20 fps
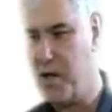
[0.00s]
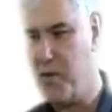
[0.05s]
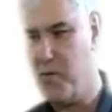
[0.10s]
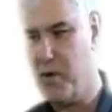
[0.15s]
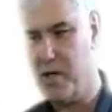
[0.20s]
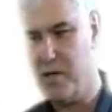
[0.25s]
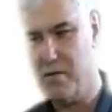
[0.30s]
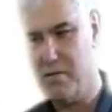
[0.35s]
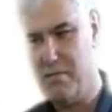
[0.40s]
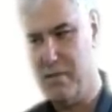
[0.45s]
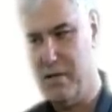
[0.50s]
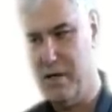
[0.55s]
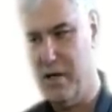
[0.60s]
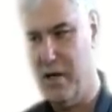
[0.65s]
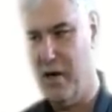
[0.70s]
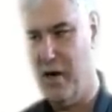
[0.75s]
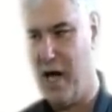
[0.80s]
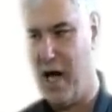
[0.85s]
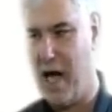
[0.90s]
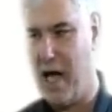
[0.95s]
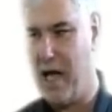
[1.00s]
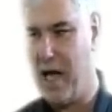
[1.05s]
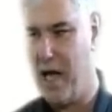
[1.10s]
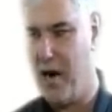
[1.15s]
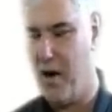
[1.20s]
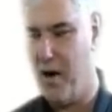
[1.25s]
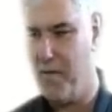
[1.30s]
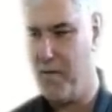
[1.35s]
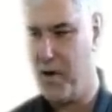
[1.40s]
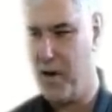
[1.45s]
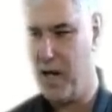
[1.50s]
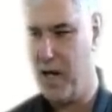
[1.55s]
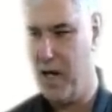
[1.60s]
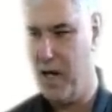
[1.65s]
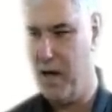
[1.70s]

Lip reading: well, you know, I got offered